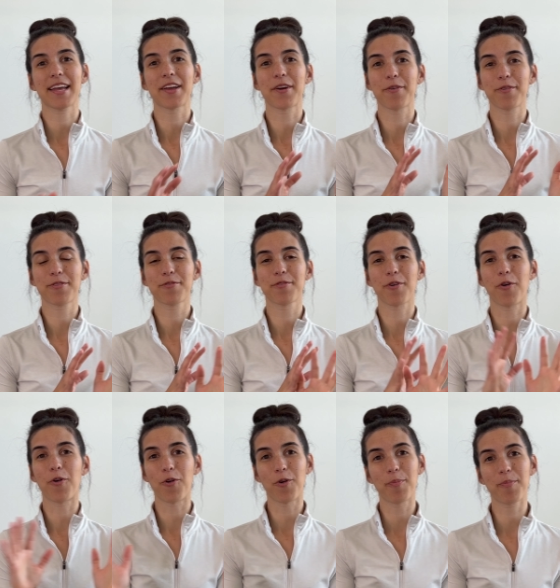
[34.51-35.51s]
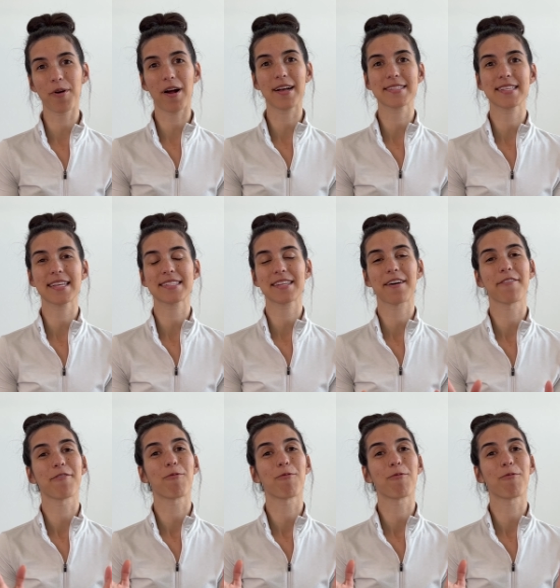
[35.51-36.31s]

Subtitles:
go through the whole process of